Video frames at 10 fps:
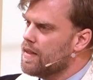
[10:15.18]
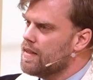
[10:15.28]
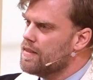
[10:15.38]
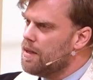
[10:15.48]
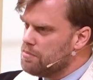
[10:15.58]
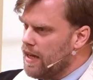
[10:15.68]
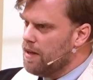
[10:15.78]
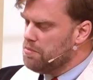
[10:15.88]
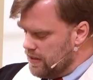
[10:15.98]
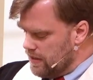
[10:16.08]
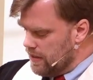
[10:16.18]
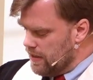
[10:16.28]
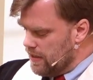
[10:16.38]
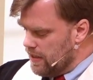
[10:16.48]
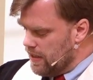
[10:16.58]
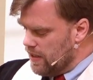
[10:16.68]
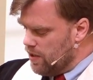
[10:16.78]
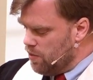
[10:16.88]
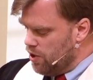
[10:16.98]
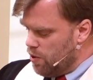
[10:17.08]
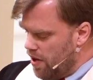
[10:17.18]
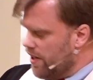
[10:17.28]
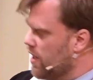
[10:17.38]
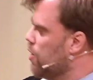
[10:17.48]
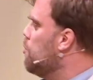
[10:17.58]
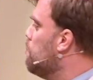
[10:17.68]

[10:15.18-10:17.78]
Sometimes, when you are in a new